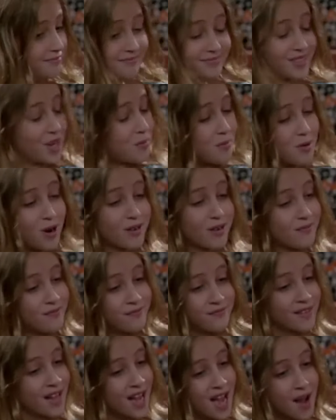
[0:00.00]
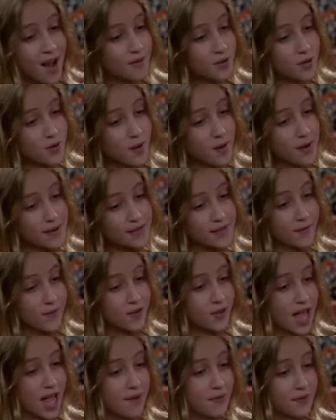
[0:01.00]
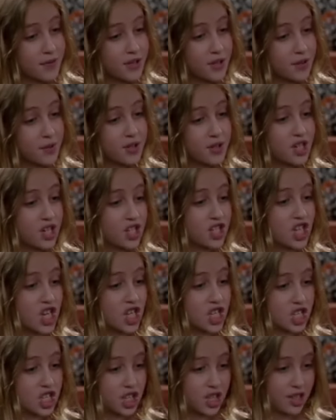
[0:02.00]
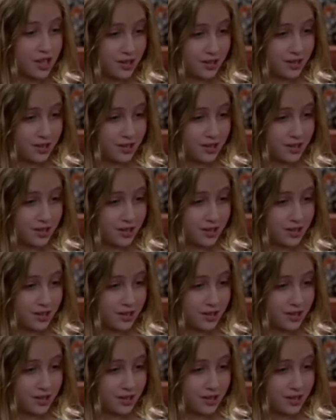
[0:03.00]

No more. Have a great rest of your life with you and your tuttle.